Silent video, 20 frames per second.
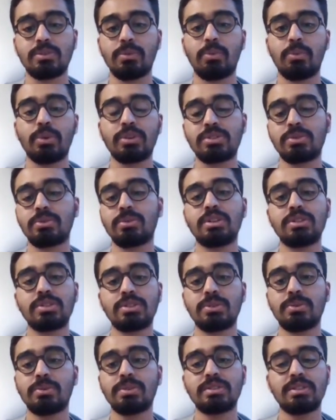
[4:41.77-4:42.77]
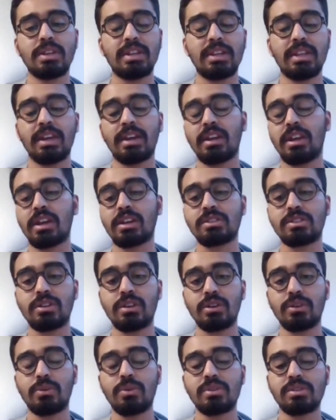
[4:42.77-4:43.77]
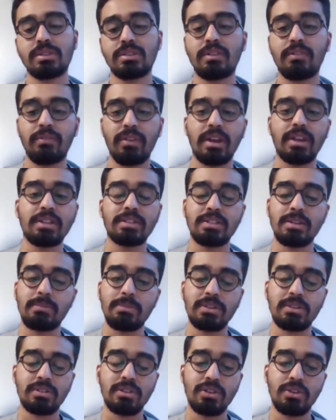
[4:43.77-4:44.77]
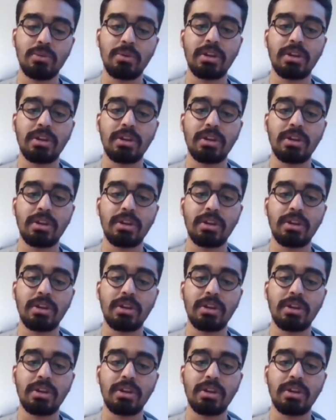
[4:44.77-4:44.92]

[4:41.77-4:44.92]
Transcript: So what students do is they take an extra course in the final semester,